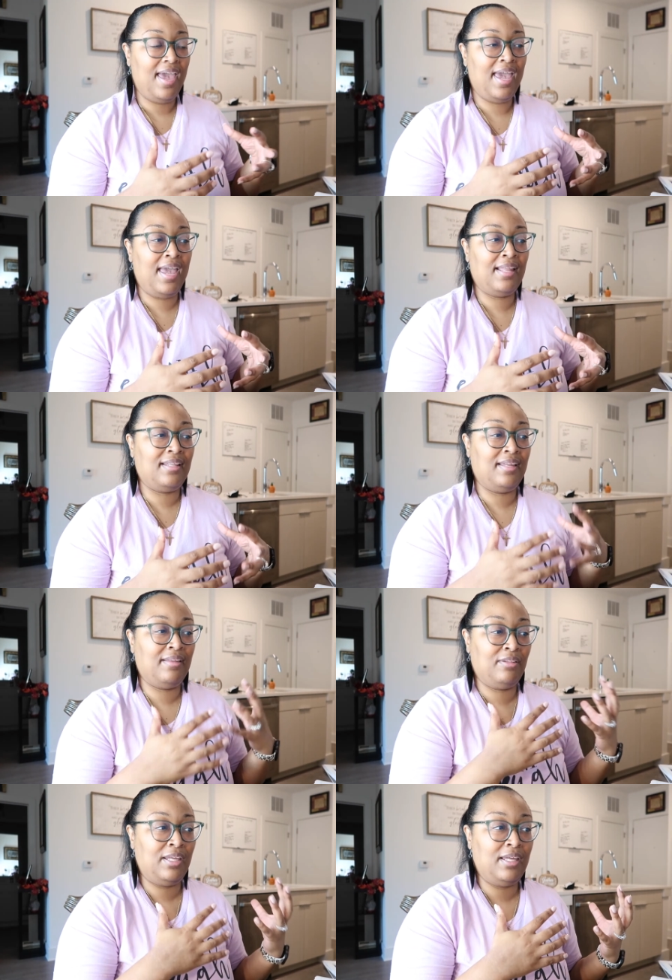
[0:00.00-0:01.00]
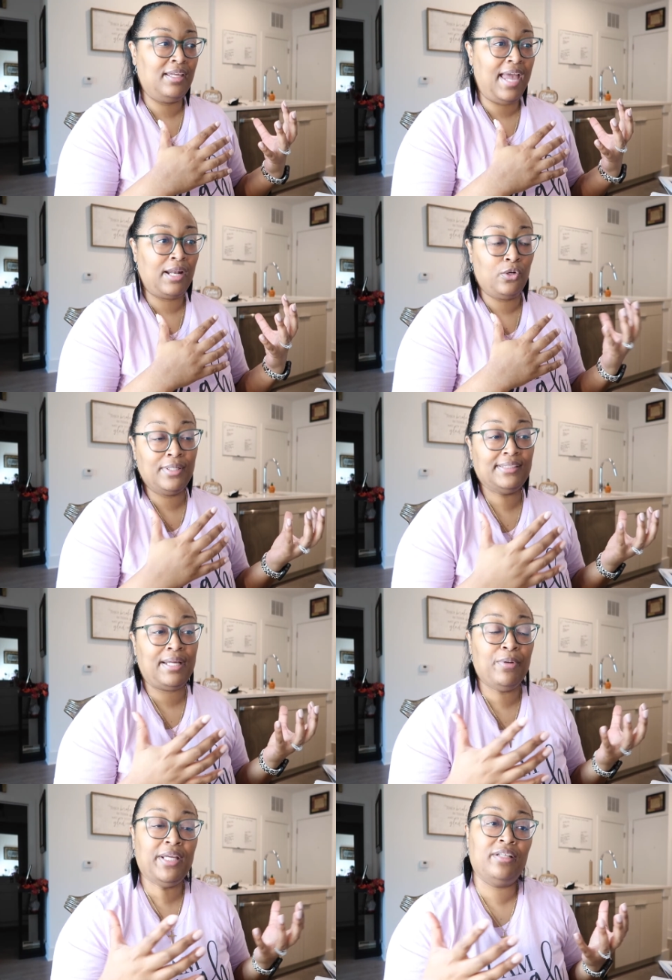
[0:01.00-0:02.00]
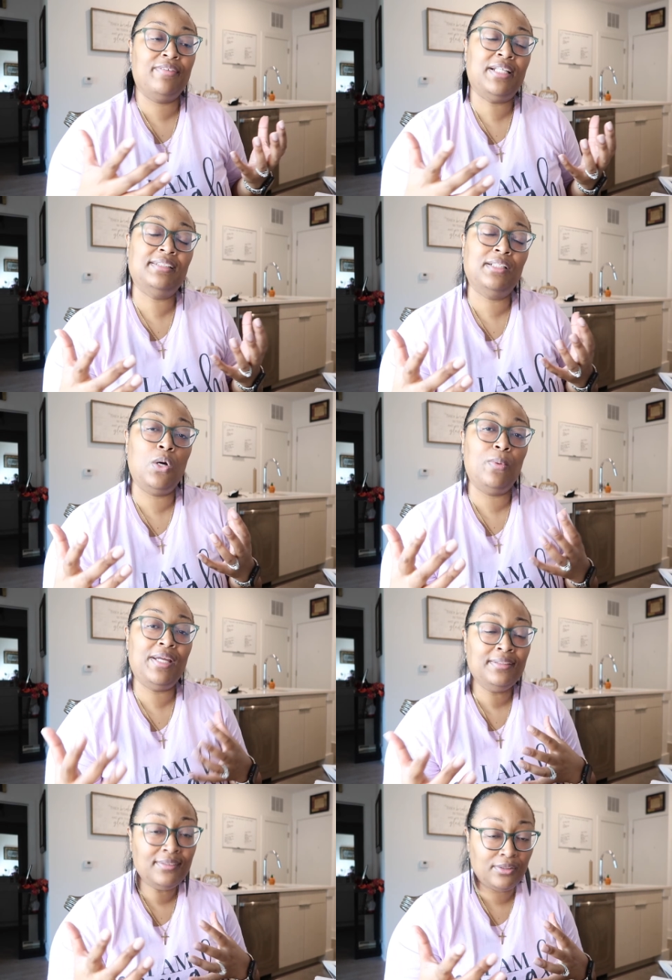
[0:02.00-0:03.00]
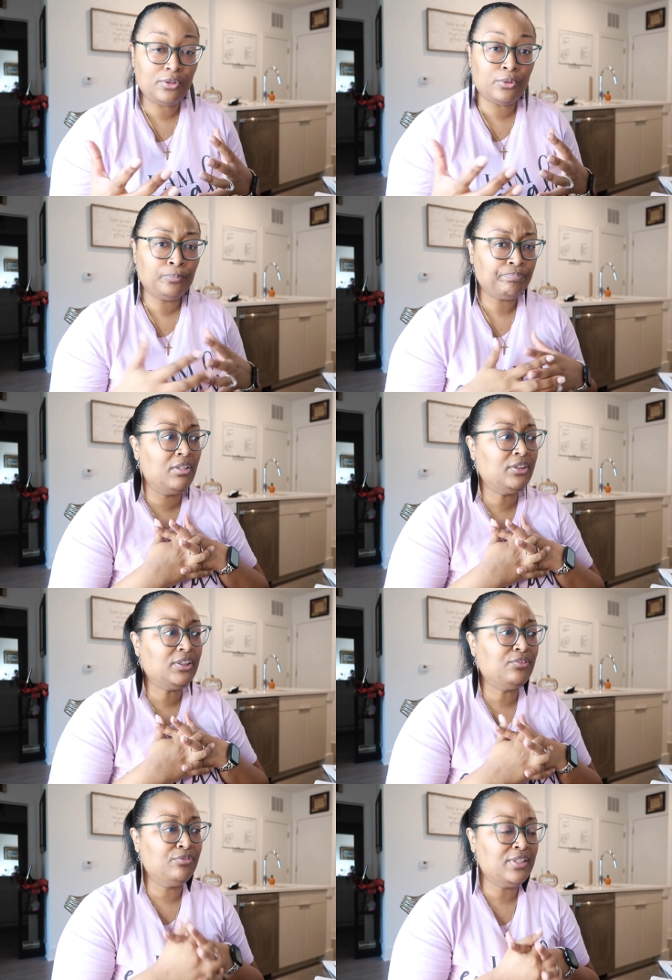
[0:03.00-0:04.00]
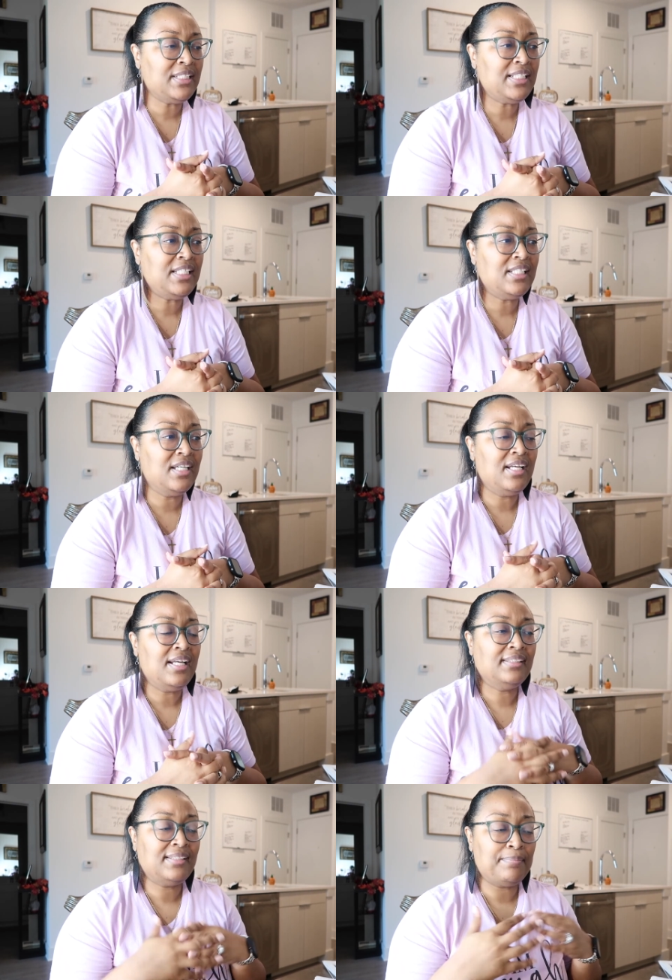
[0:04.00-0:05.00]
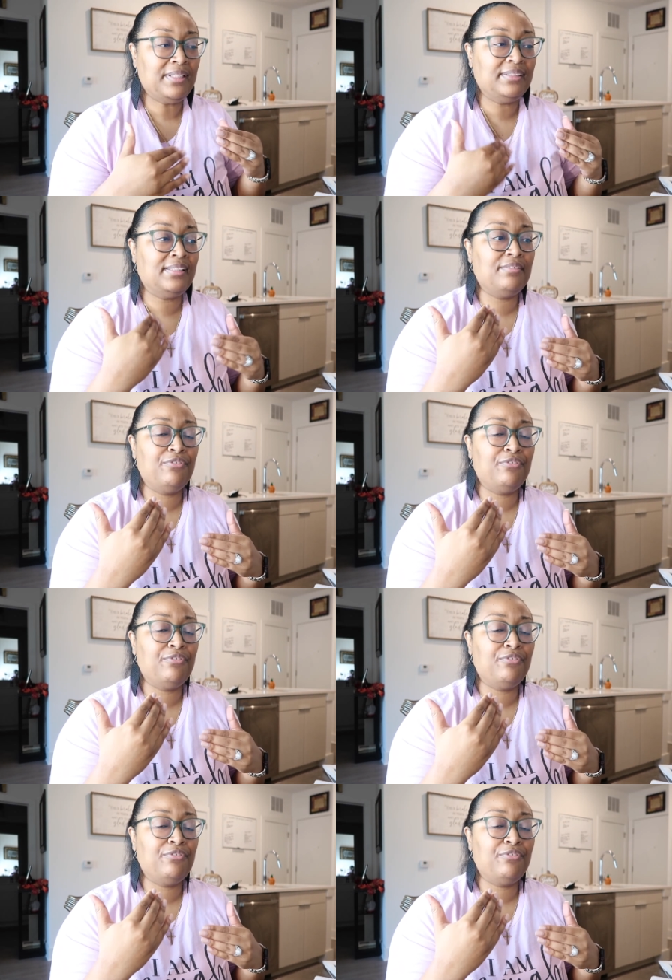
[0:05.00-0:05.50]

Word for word: And the categories that we're getting ready to go into are just really something to,